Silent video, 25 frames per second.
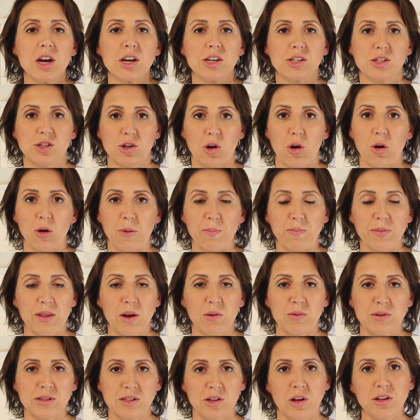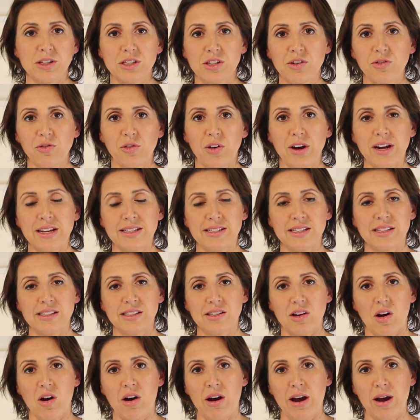So there was lots of
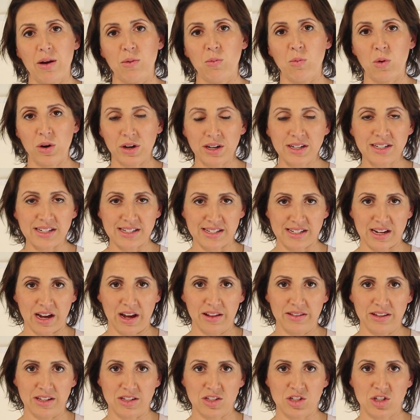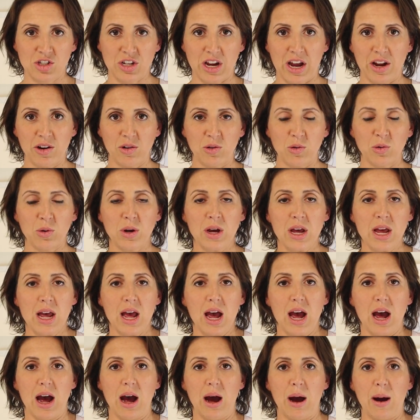reasons I wanted to start this channel
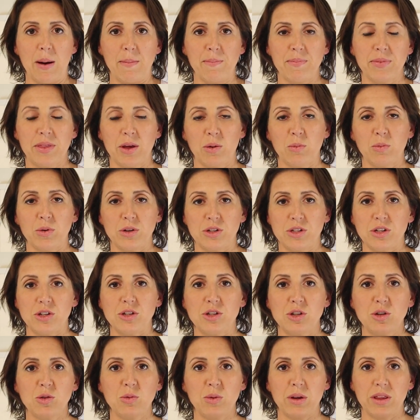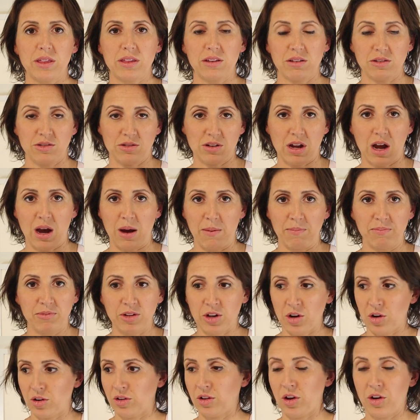that were to do with
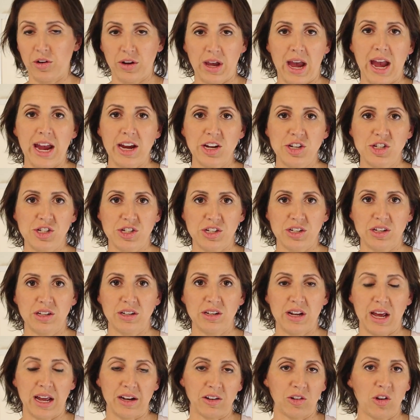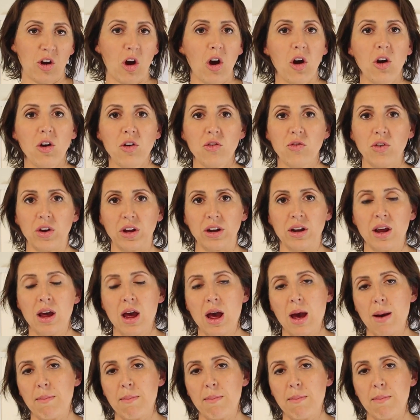location and COVID.